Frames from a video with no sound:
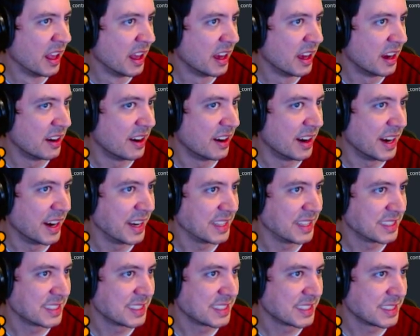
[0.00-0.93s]
All
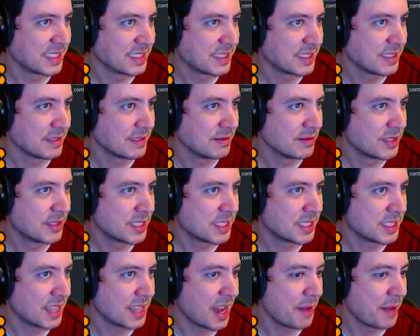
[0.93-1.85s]
right,
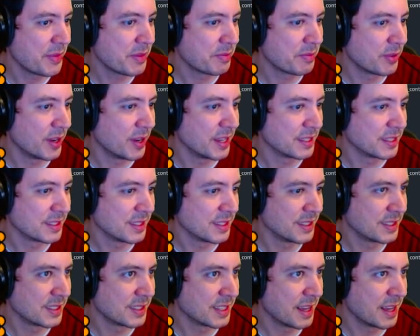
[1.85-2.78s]
stop the
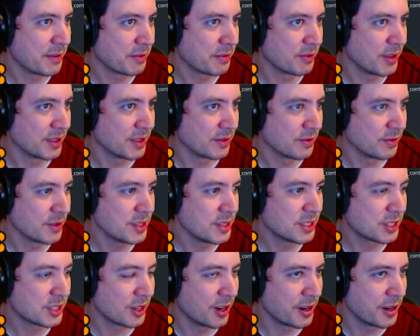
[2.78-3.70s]
presses,
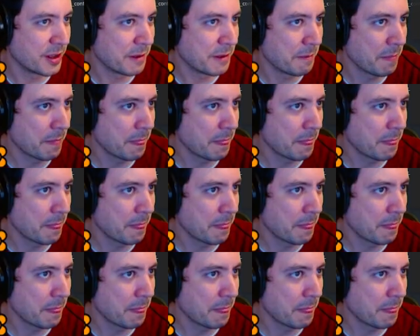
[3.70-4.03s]
restart it.